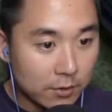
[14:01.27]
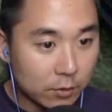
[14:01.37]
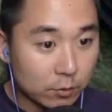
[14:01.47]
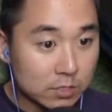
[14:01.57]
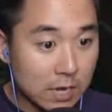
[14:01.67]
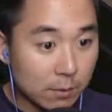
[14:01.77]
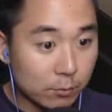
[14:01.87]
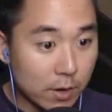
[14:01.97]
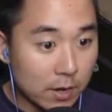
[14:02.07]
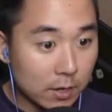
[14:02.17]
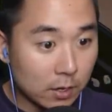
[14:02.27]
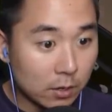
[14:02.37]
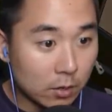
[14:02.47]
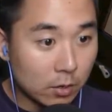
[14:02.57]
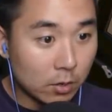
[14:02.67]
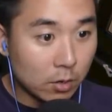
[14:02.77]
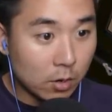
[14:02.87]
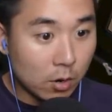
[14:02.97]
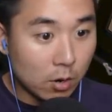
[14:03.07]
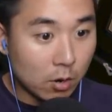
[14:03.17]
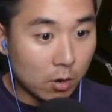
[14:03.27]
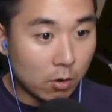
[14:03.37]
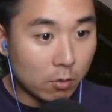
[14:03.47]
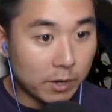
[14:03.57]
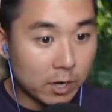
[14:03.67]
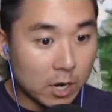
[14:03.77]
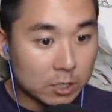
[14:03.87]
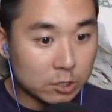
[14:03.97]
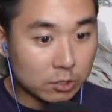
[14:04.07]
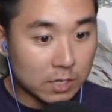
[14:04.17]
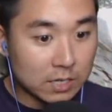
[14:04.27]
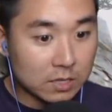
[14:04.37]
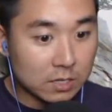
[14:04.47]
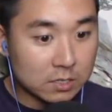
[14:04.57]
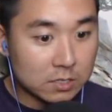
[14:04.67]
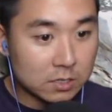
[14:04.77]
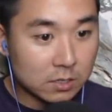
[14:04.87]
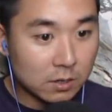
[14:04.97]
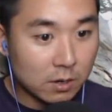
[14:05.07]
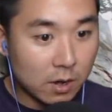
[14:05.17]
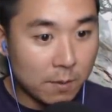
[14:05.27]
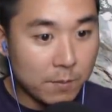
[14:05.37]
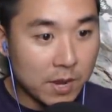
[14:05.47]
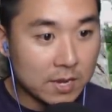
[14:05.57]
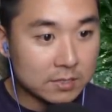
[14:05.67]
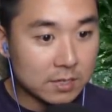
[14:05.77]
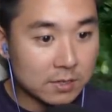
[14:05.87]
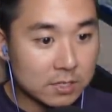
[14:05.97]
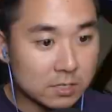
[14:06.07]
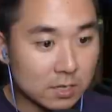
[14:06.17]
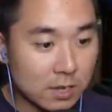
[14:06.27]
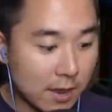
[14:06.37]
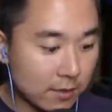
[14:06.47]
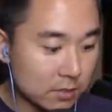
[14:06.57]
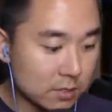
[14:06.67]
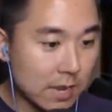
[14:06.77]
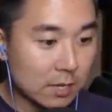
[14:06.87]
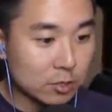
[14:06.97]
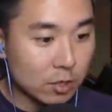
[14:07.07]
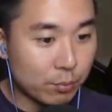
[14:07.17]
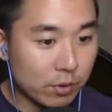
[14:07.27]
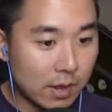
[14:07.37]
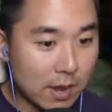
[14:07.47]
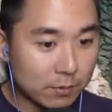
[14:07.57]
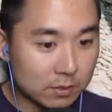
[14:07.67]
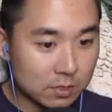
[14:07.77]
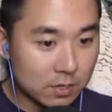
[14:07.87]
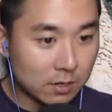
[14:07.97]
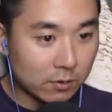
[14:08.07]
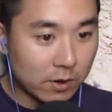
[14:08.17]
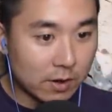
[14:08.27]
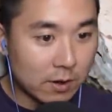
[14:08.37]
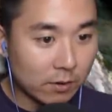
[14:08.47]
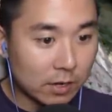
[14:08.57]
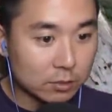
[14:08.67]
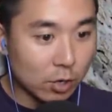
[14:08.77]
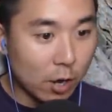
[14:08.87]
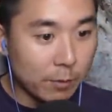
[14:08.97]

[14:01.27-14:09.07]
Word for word: I think we stopped Granny. Oh, my gosh. Look at this. Amazing. This is actually a pretty epic scene right now, guys.